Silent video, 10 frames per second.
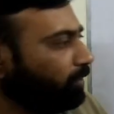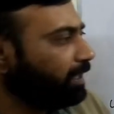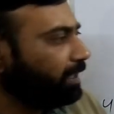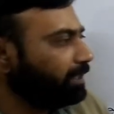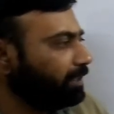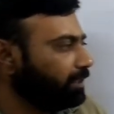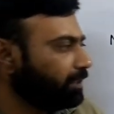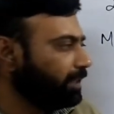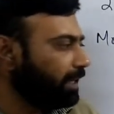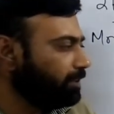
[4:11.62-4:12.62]
we can
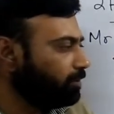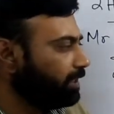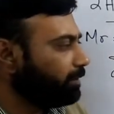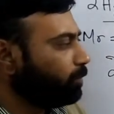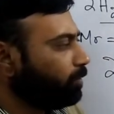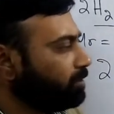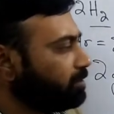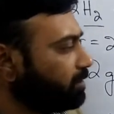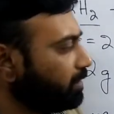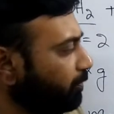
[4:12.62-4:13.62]
calculate
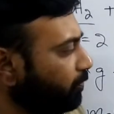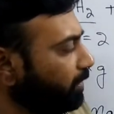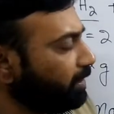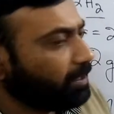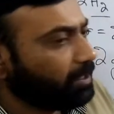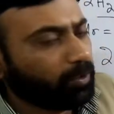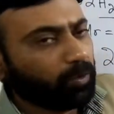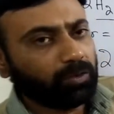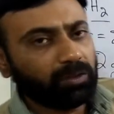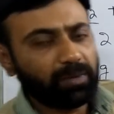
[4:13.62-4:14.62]
moles if we
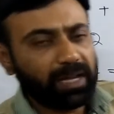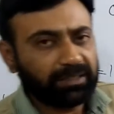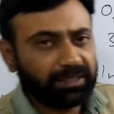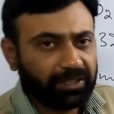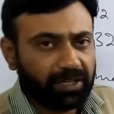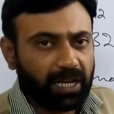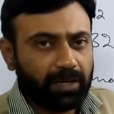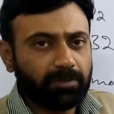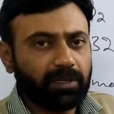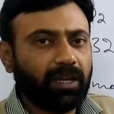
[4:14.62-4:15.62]
know the mass in
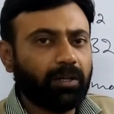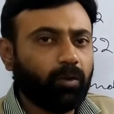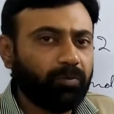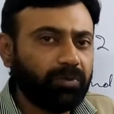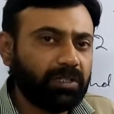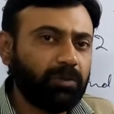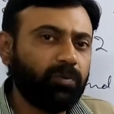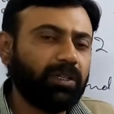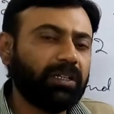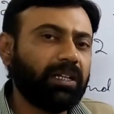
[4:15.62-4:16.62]
grams, and obviously
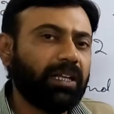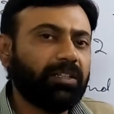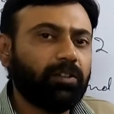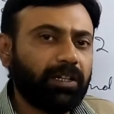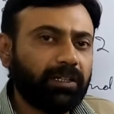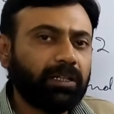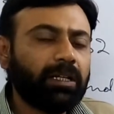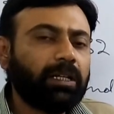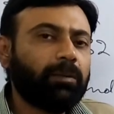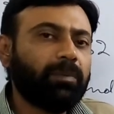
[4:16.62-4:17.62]
we can calculate
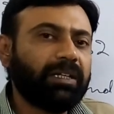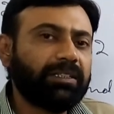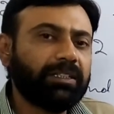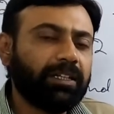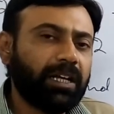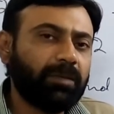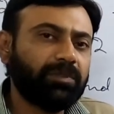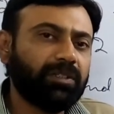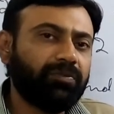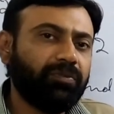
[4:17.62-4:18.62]
mass in
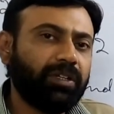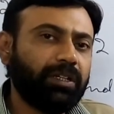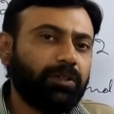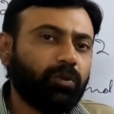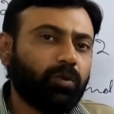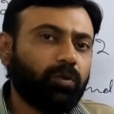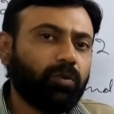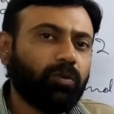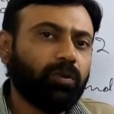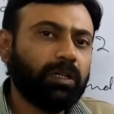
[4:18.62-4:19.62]
grams if we
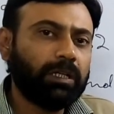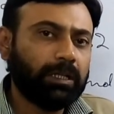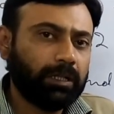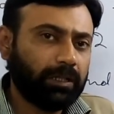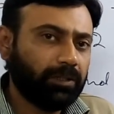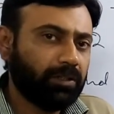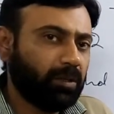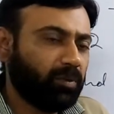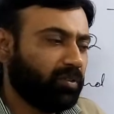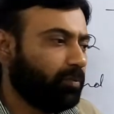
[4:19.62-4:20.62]
know the
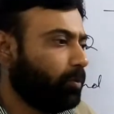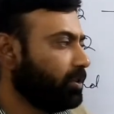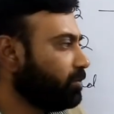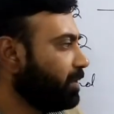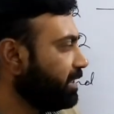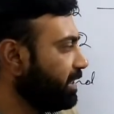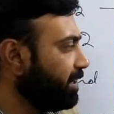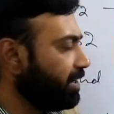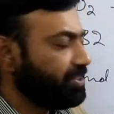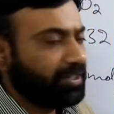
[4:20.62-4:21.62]
number of moles by
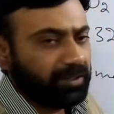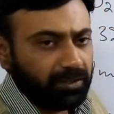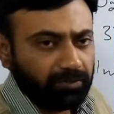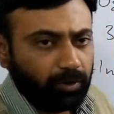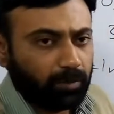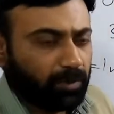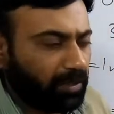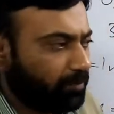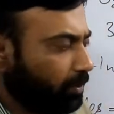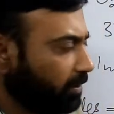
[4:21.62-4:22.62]
rearranging this
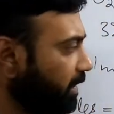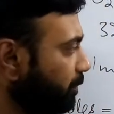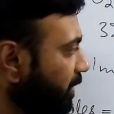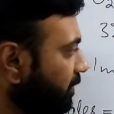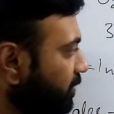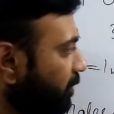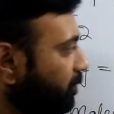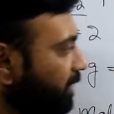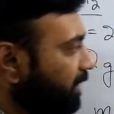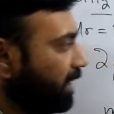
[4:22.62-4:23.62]
formula. For example, if
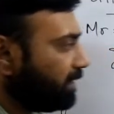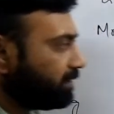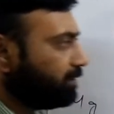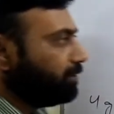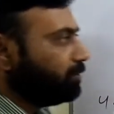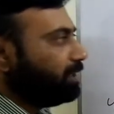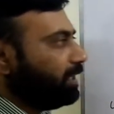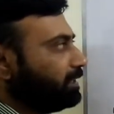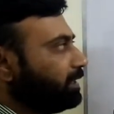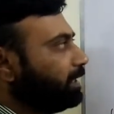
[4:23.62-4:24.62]
somebody asks you
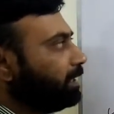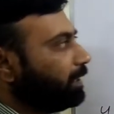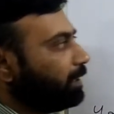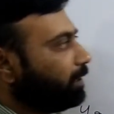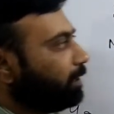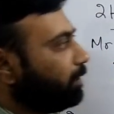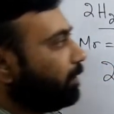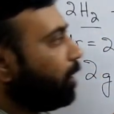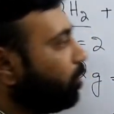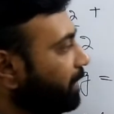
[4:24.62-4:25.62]
that
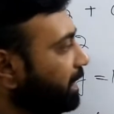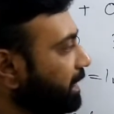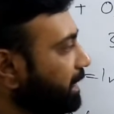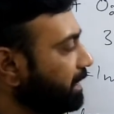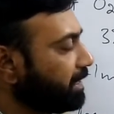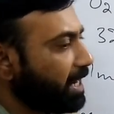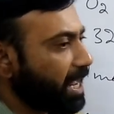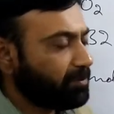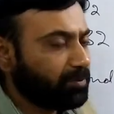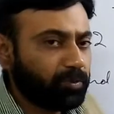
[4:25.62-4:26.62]
how many
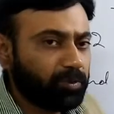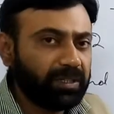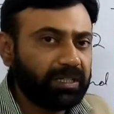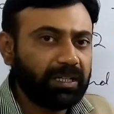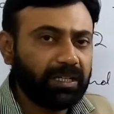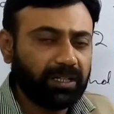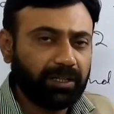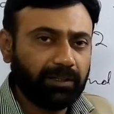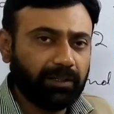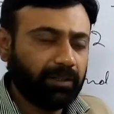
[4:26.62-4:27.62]
grams would be there
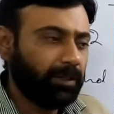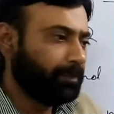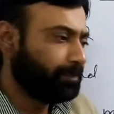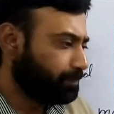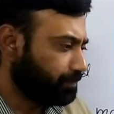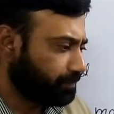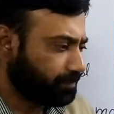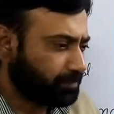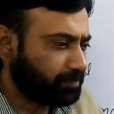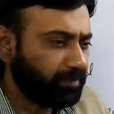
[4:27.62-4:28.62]
in
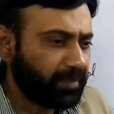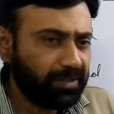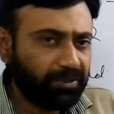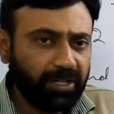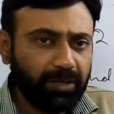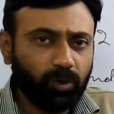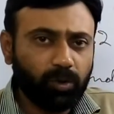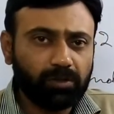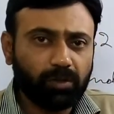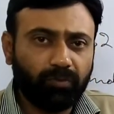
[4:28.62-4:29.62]
3
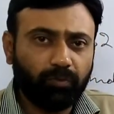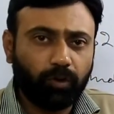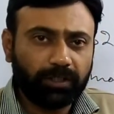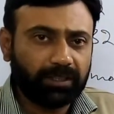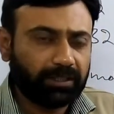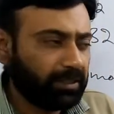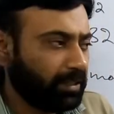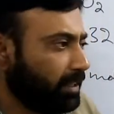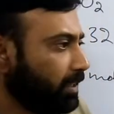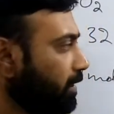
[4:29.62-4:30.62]
moles of water,
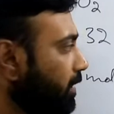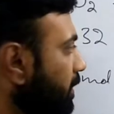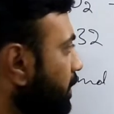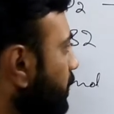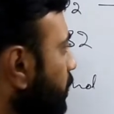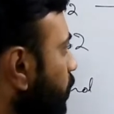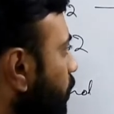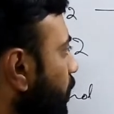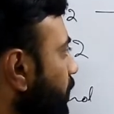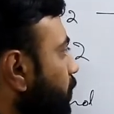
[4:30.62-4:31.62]
so
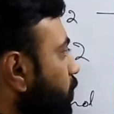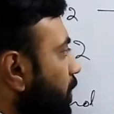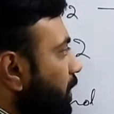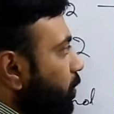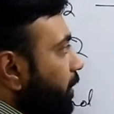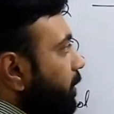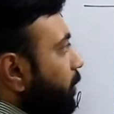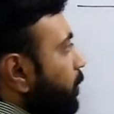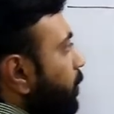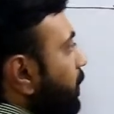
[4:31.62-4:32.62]
what you are going to
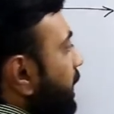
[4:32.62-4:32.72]
do